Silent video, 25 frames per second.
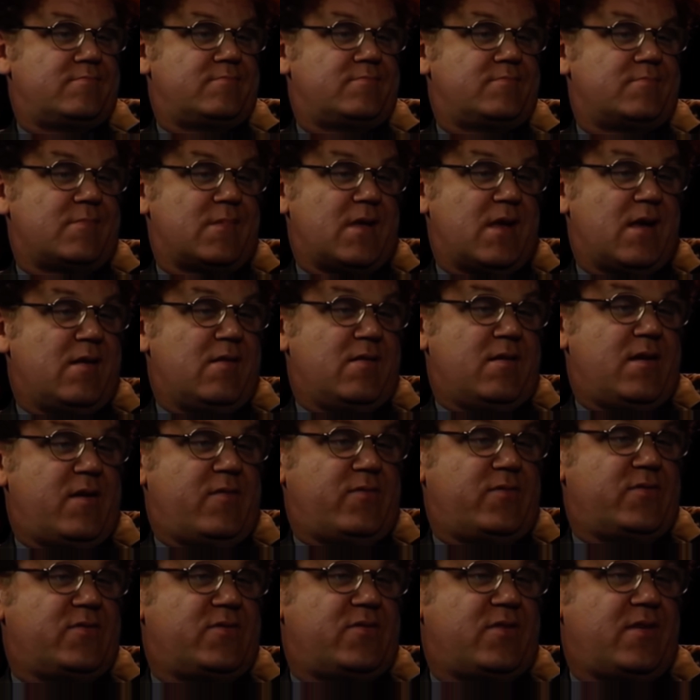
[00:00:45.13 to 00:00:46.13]
I don't have
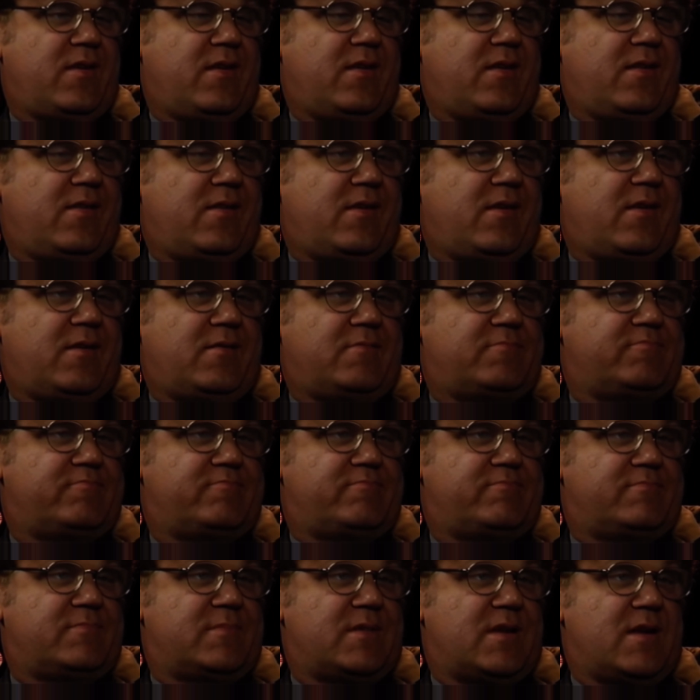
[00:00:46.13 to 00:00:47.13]
to say anything.
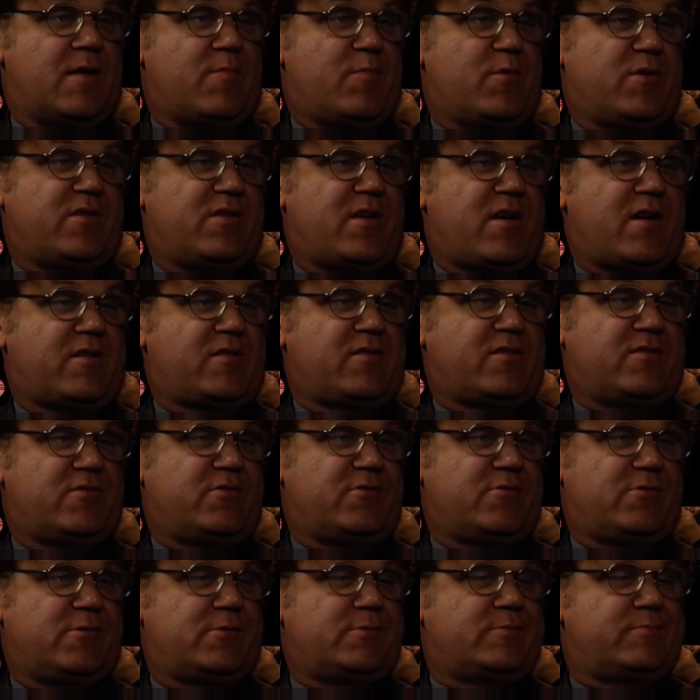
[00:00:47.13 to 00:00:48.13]
I'm a doctor,
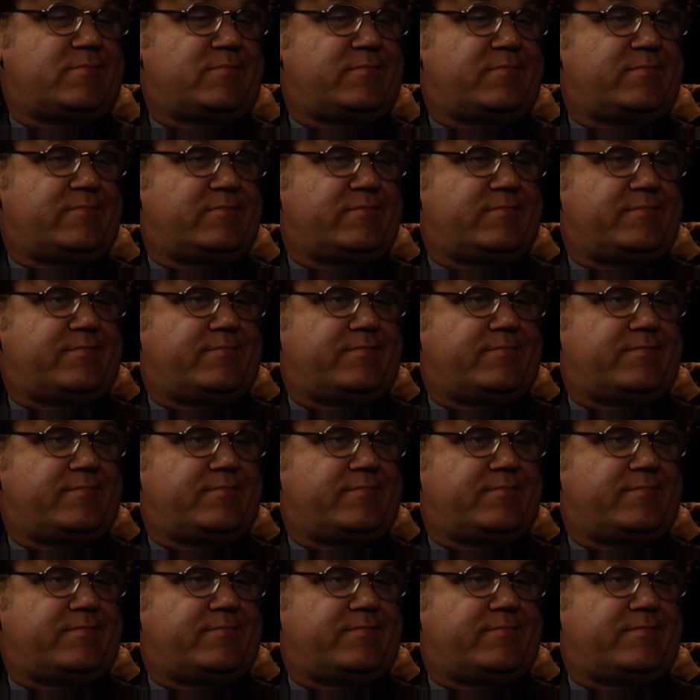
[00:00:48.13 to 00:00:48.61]
too.